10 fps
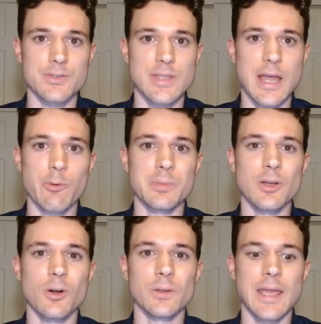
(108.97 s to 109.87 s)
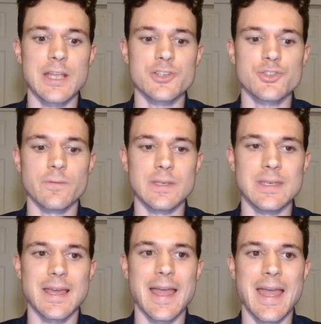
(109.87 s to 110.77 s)
So that will be Alt H
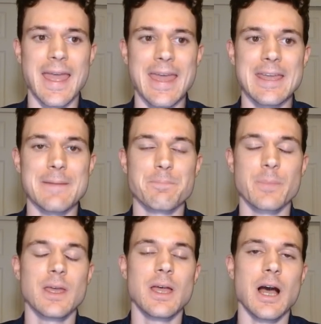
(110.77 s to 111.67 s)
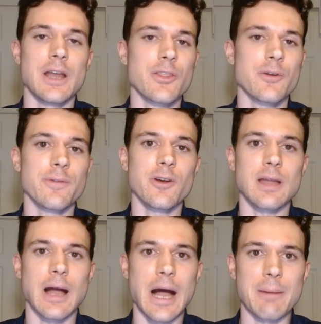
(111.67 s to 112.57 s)
V A. Another very
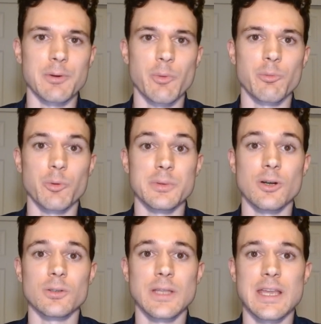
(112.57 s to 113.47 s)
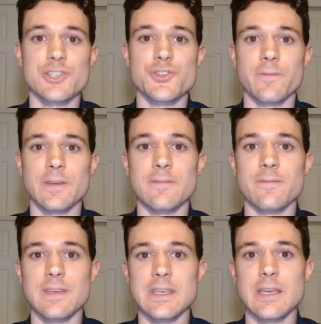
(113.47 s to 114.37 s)
common one will be Alt H V
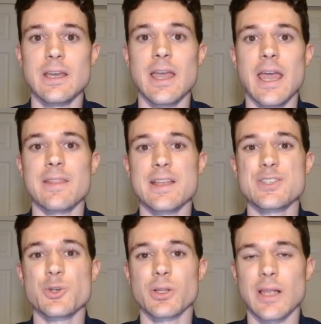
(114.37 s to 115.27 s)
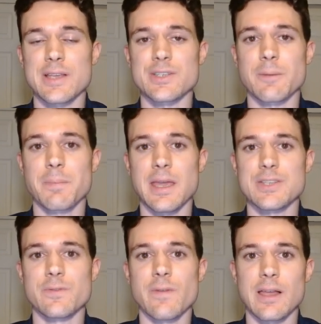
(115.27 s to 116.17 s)
V, and that's your classic
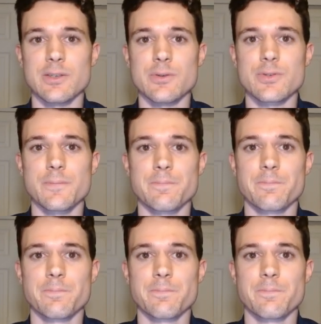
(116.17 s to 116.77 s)
paste values.